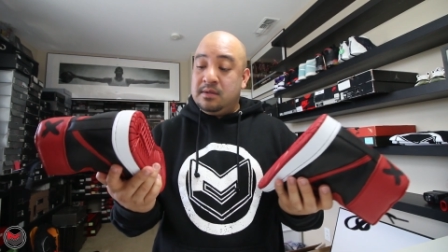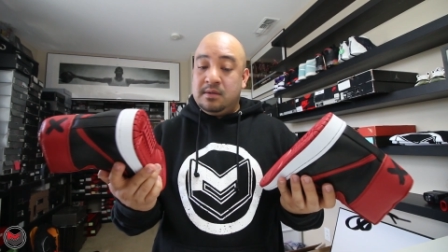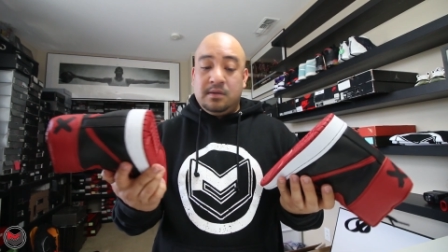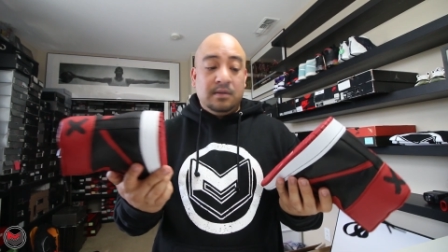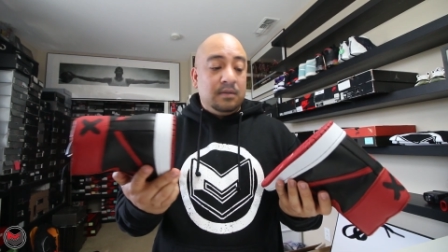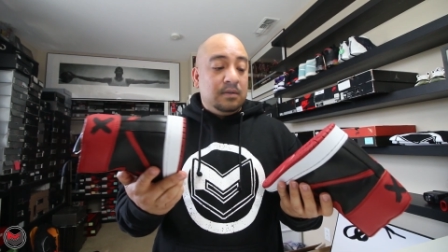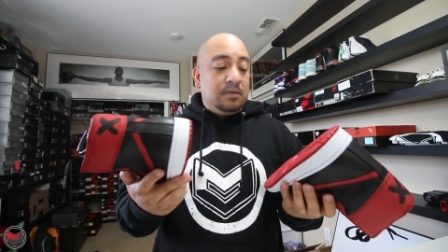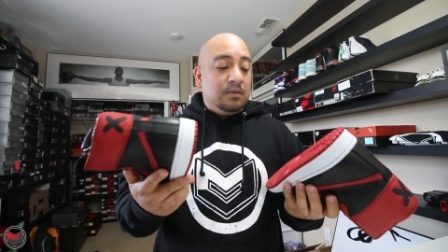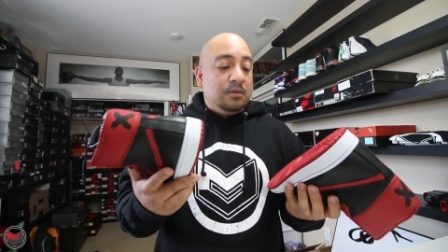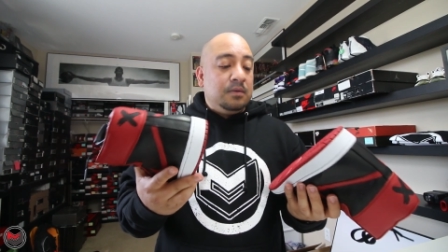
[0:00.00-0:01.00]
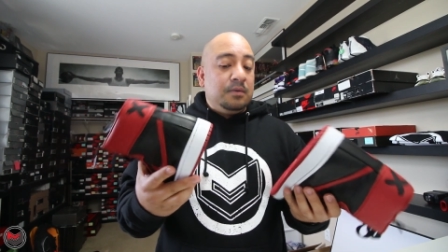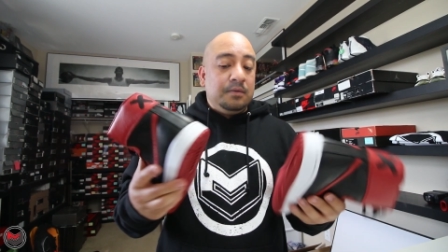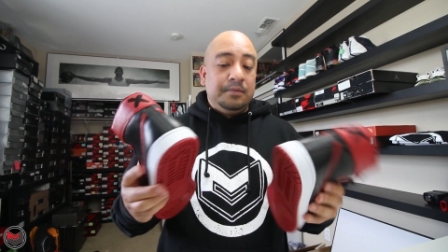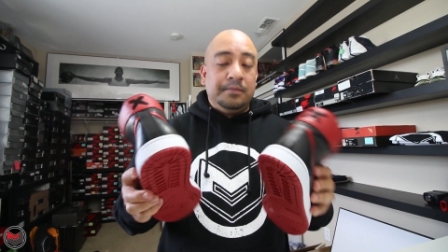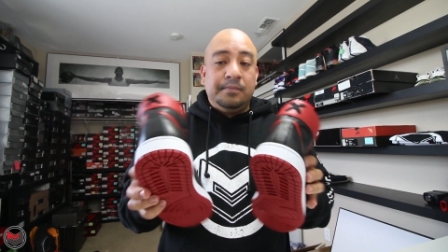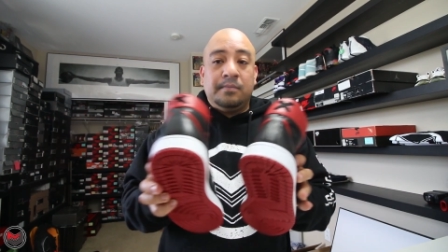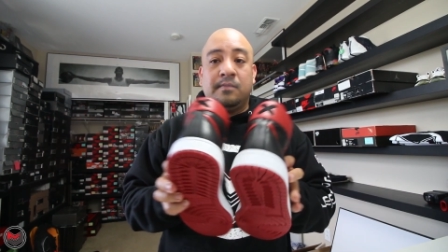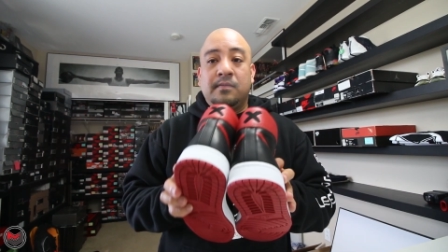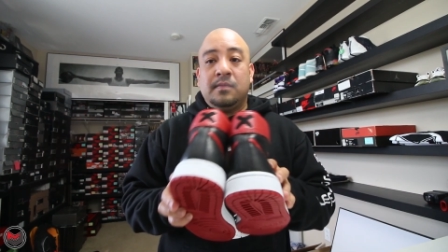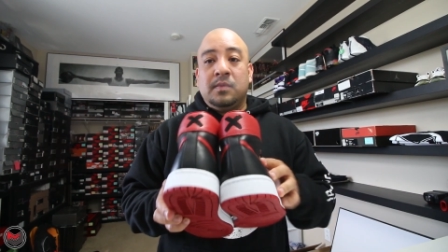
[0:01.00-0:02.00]
Okay, so I'm gonna put the I'll
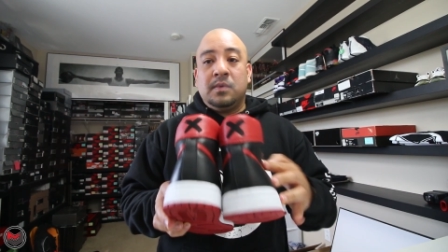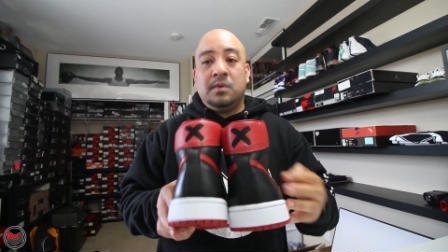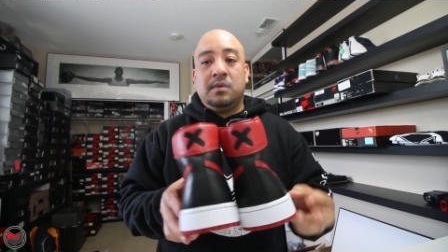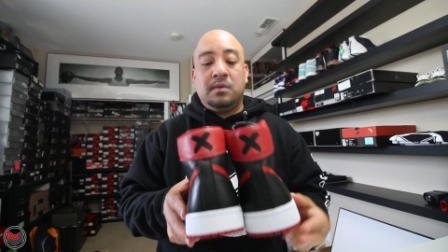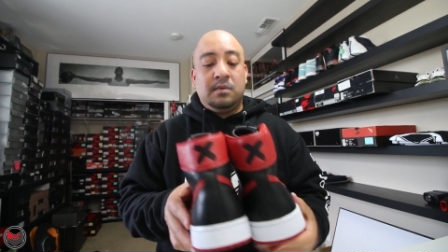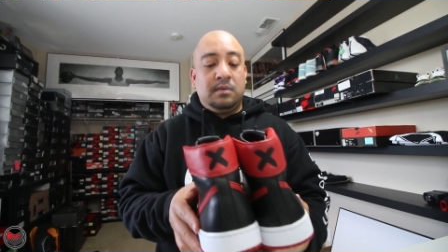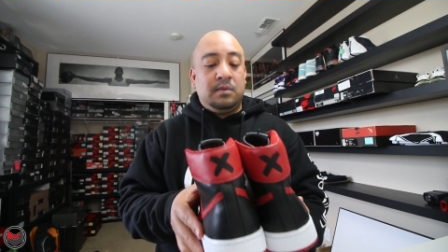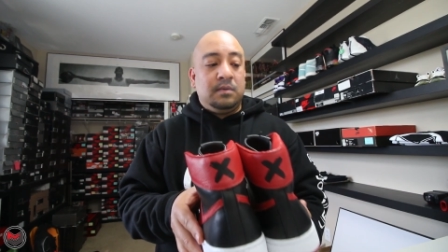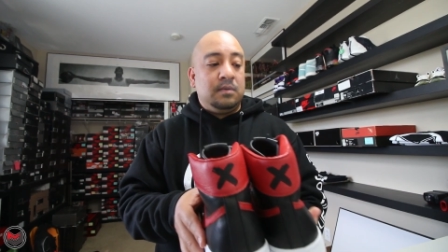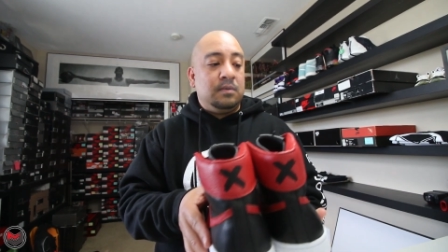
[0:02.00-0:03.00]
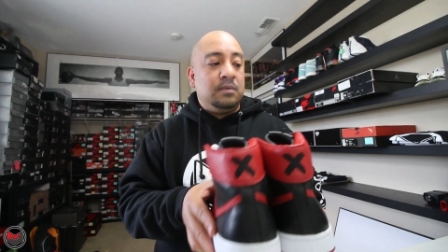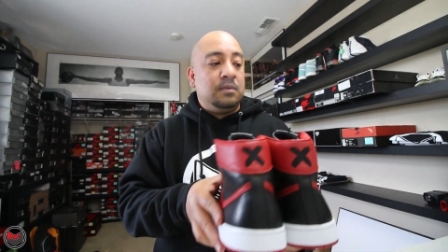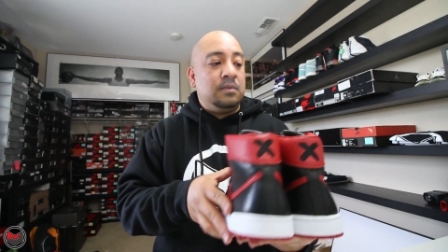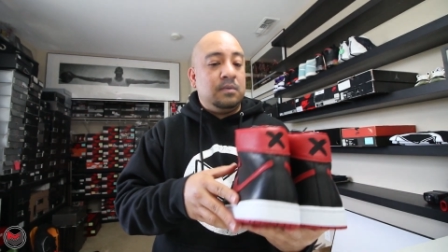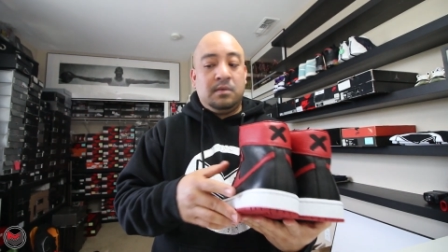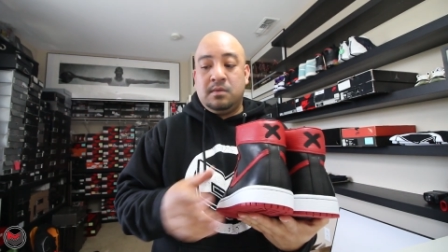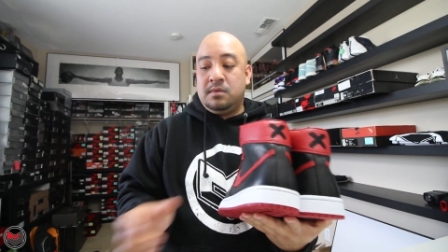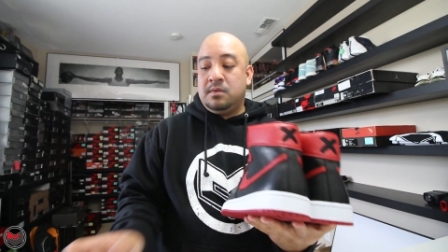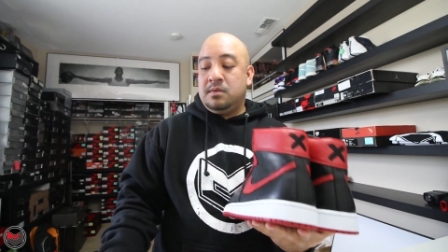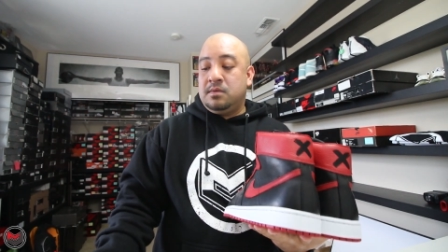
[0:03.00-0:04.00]
put the shoes up right now. So I, I was
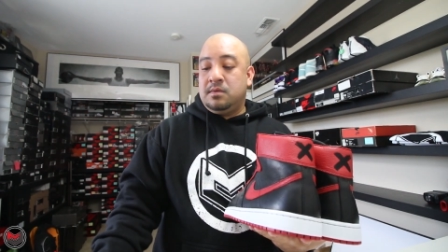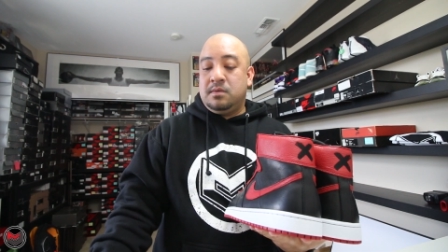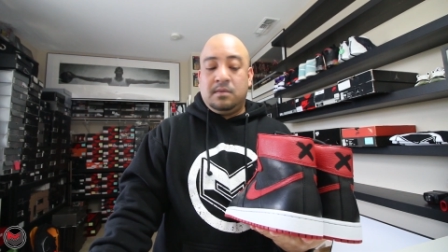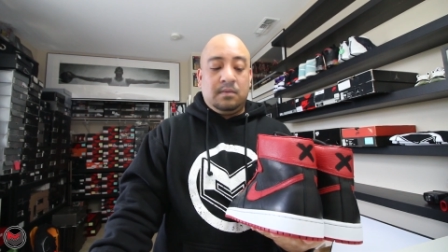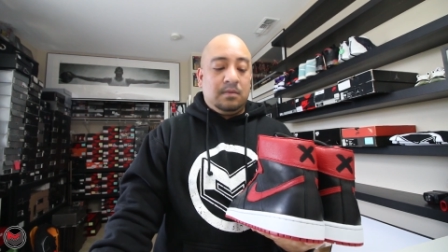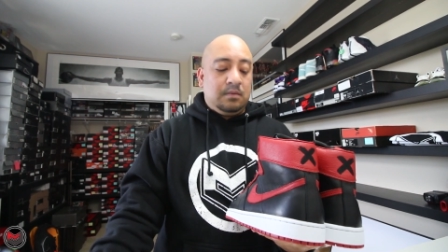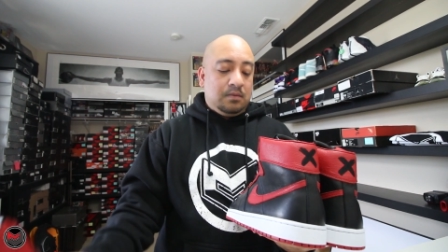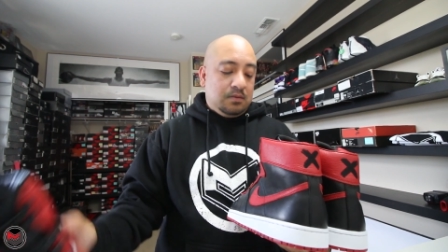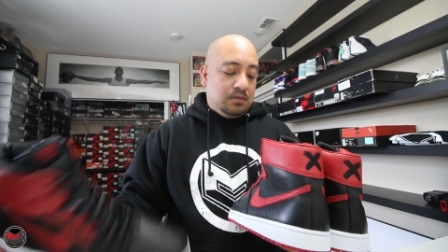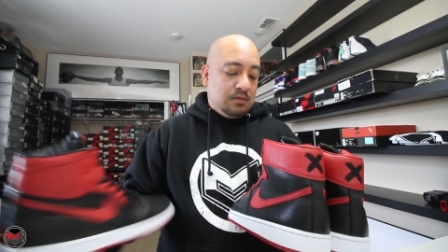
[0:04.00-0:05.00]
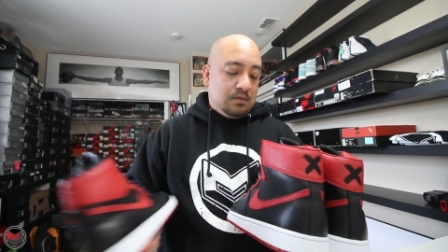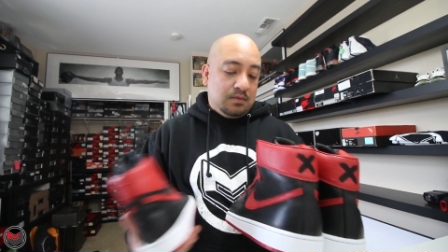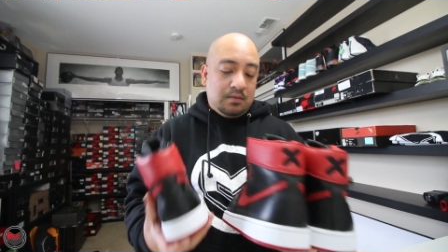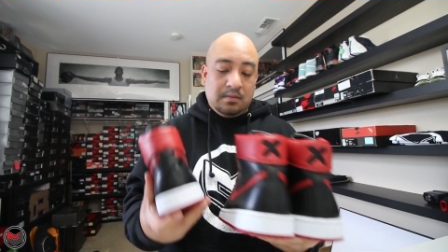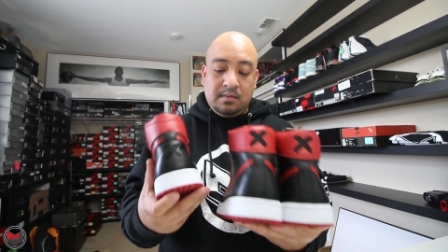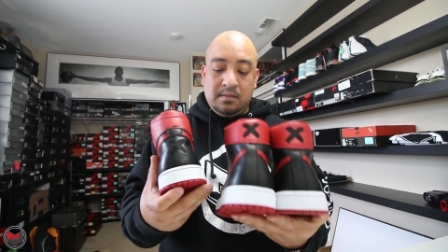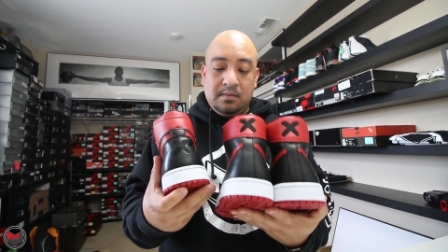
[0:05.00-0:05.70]
gonna stagger the release. I was gonna do the black